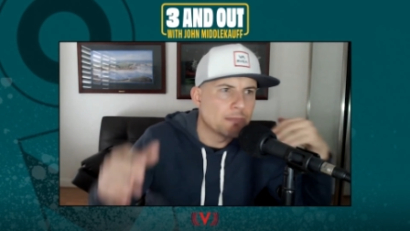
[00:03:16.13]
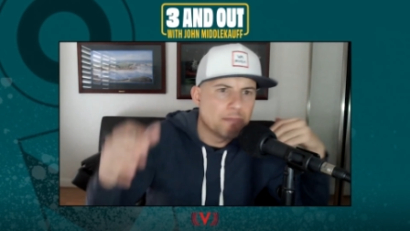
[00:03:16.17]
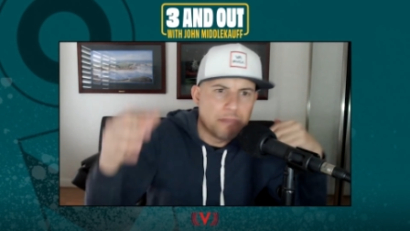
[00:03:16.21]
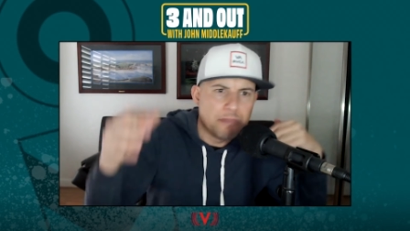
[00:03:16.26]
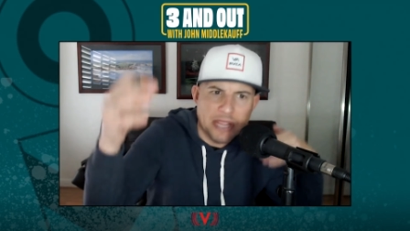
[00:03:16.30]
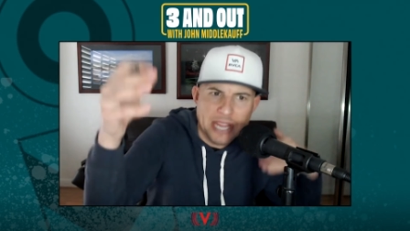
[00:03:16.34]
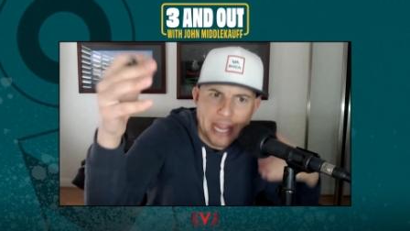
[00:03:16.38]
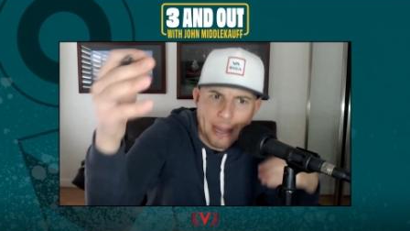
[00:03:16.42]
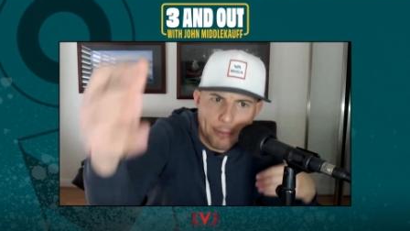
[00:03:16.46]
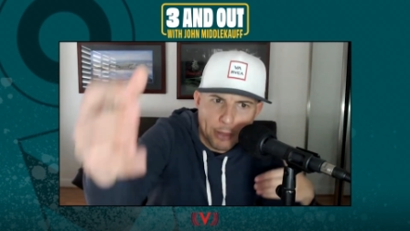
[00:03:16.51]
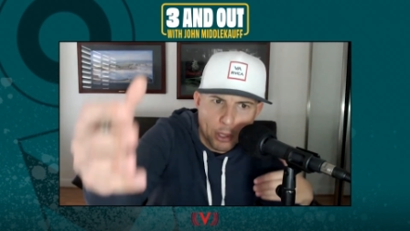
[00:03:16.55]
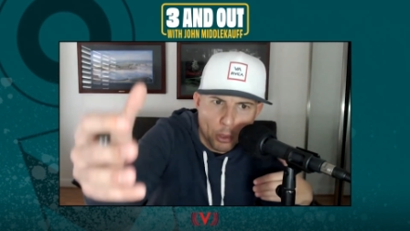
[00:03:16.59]
being
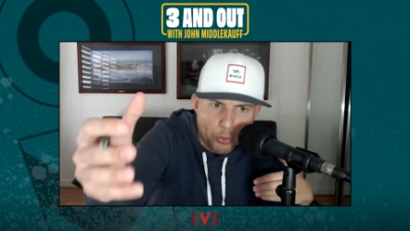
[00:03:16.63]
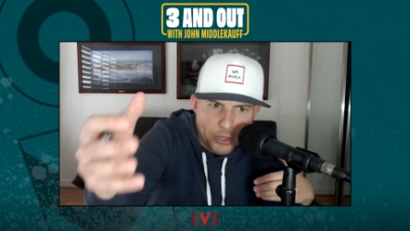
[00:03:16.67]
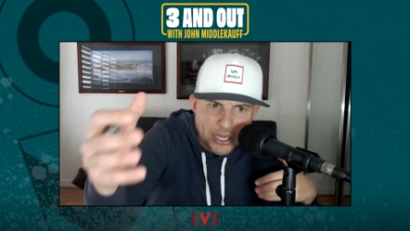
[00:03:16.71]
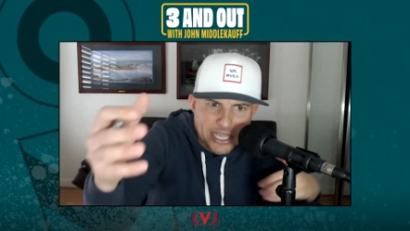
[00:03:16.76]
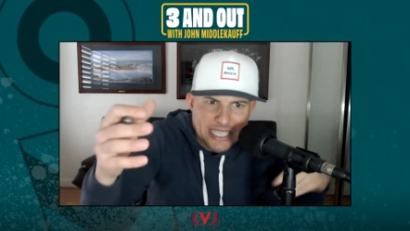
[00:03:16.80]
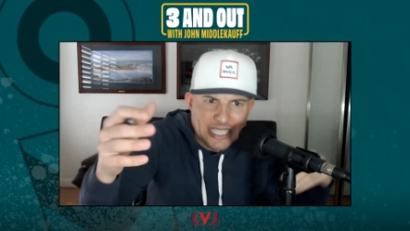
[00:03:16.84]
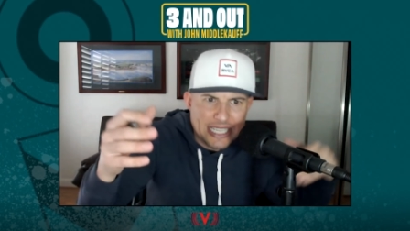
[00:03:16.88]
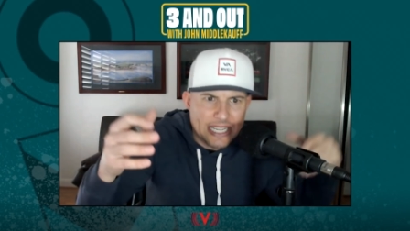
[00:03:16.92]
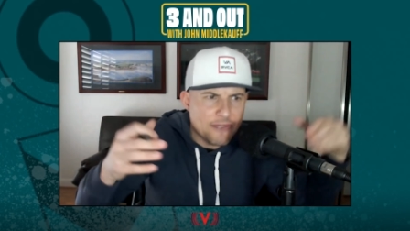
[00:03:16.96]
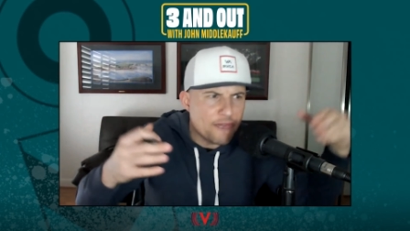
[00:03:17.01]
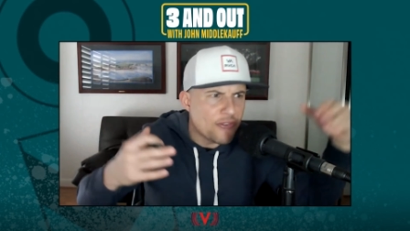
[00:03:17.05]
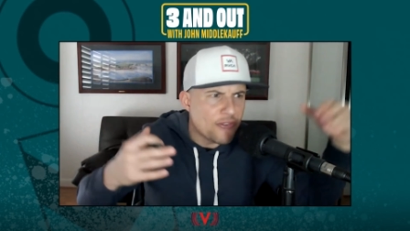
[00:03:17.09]
able to read
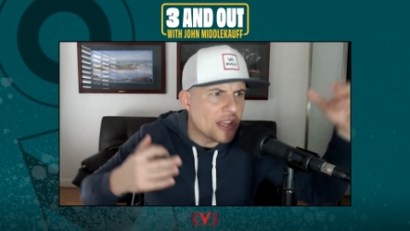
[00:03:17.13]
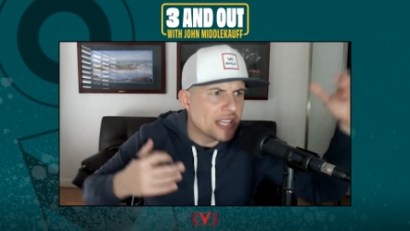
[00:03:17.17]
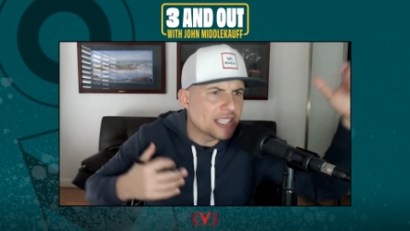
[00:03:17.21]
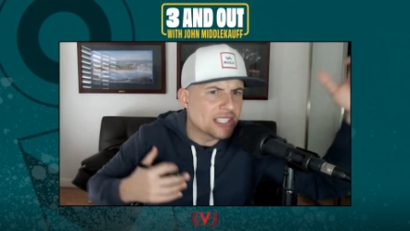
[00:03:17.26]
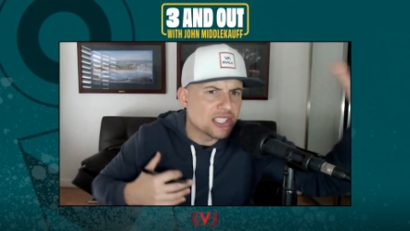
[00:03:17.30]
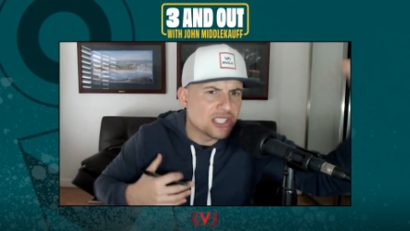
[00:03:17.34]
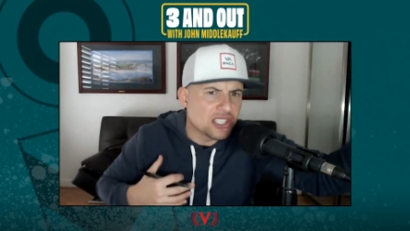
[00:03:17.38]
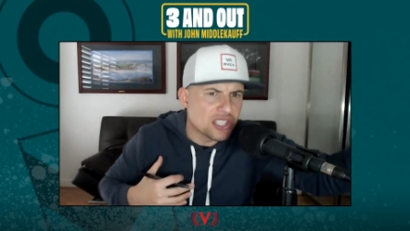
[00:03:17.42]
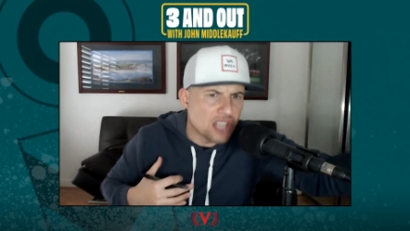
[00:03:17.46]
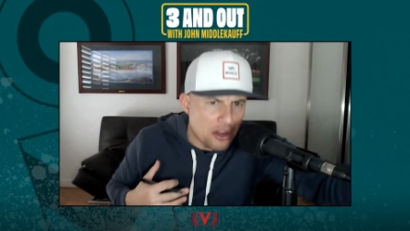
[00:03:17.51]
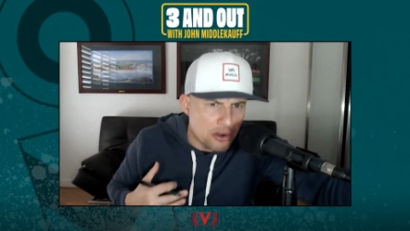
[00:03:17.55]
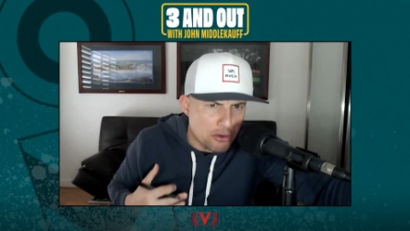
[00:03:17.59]

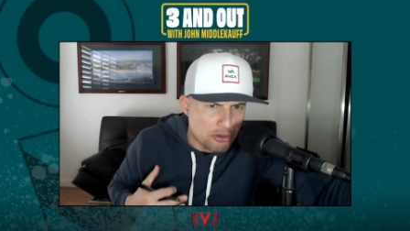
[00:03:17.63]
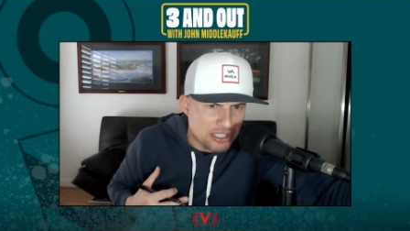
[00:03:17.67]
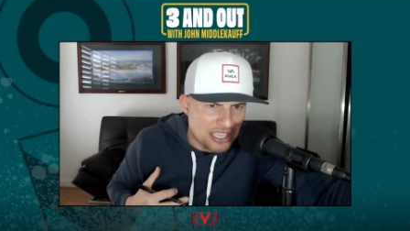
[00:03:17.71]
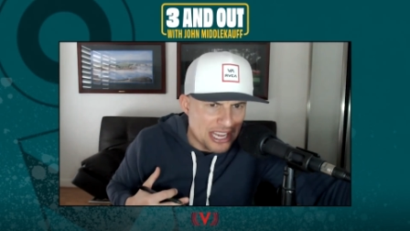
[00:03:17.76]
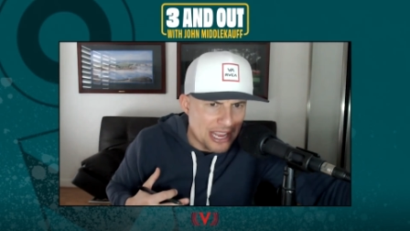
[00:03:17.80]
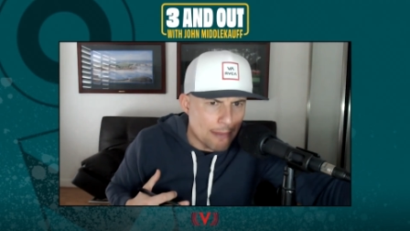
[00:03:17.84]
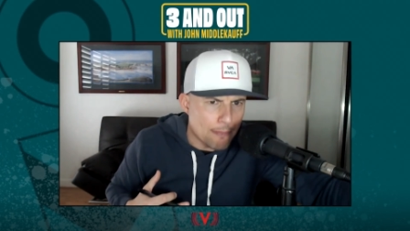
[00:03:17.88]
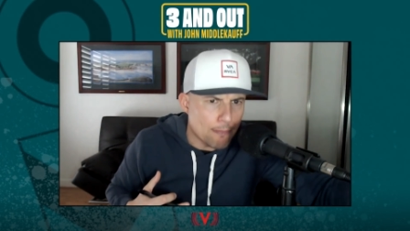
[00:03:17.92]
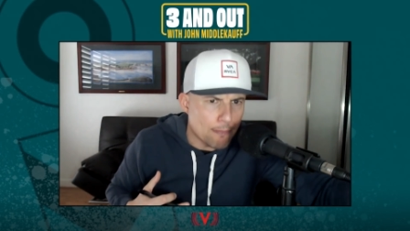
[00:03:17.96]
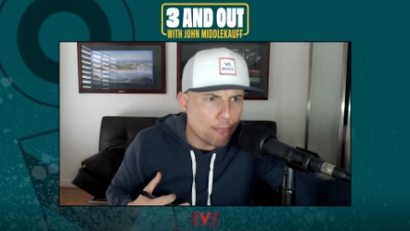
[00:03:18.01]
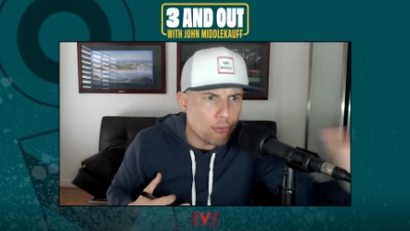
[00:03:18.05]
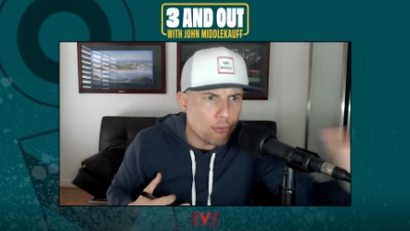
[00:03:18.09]
defenses,
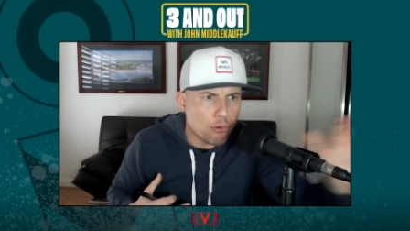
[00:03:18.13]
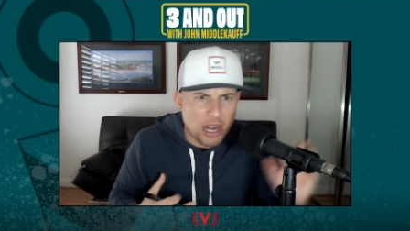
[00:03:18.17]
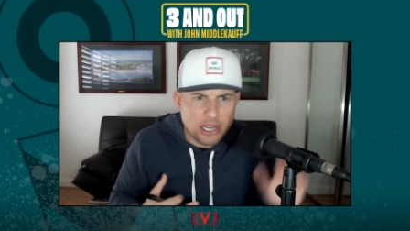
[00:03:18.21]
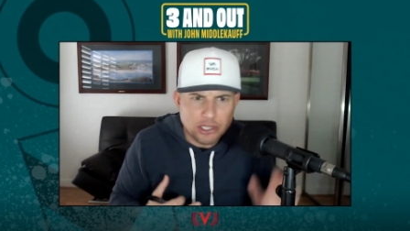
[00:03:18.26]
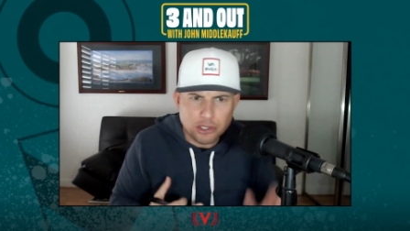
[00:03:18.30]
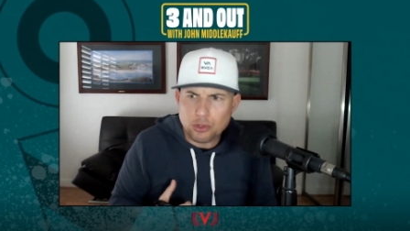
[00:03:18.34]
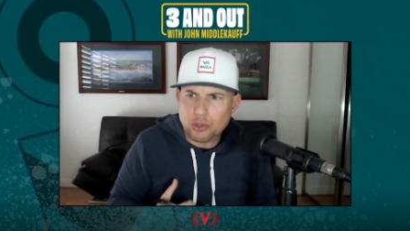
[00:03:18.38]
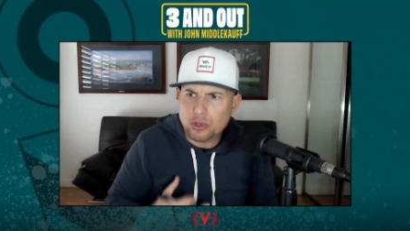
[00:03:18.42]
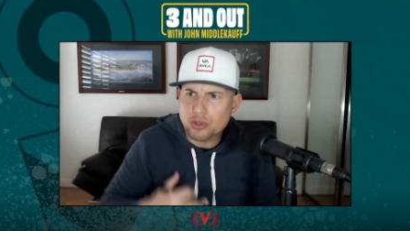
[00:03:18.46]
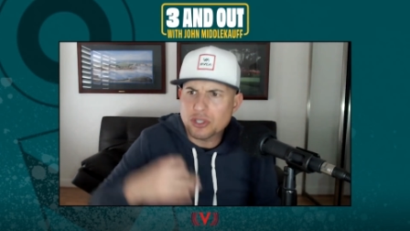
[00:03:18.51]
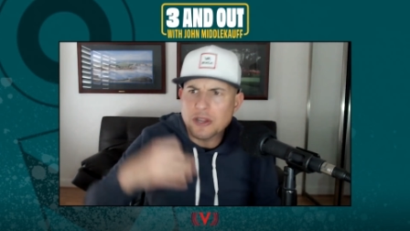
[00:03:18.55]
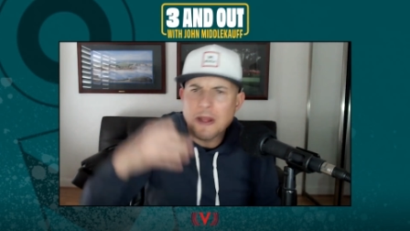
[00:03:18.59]
understand
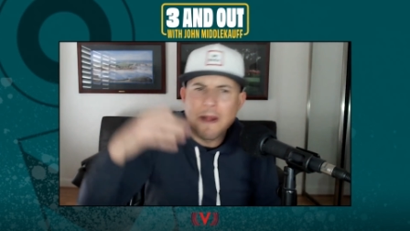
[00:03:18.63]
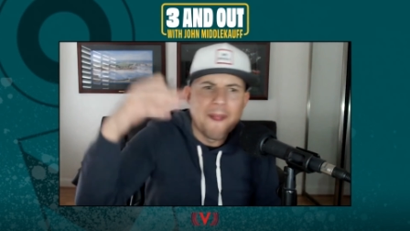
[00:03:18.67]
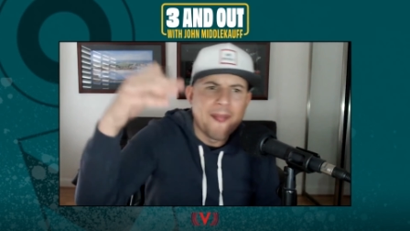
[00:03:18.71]
pressures,